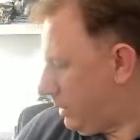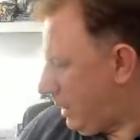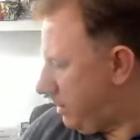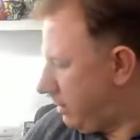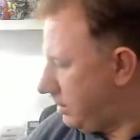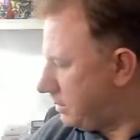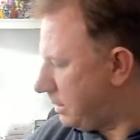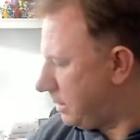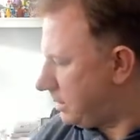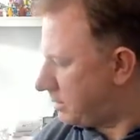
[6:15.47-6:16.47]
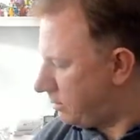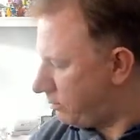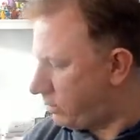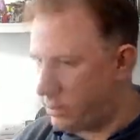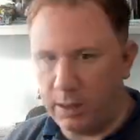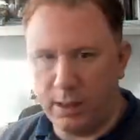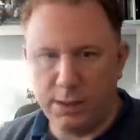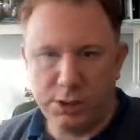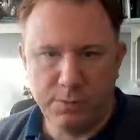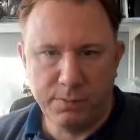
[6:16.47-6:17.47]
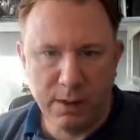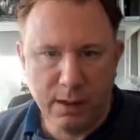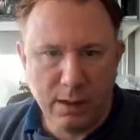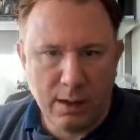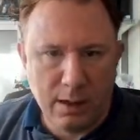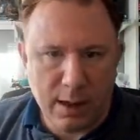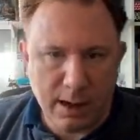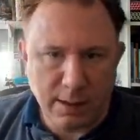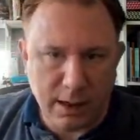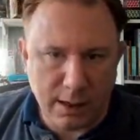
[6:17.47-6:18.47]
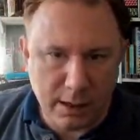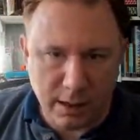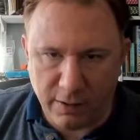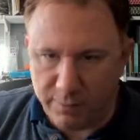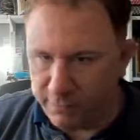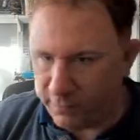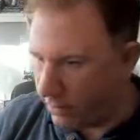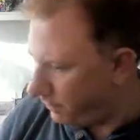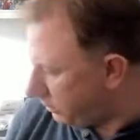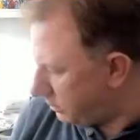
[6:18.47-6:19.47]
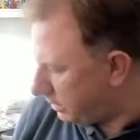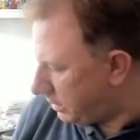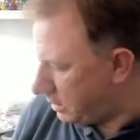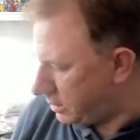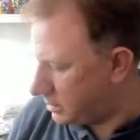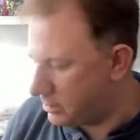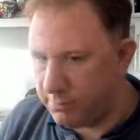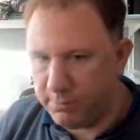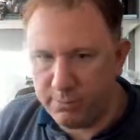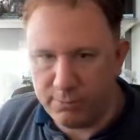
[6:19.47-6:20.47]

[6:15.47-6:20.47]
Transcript: again, because it is rather large. And I think I have my file folded like this.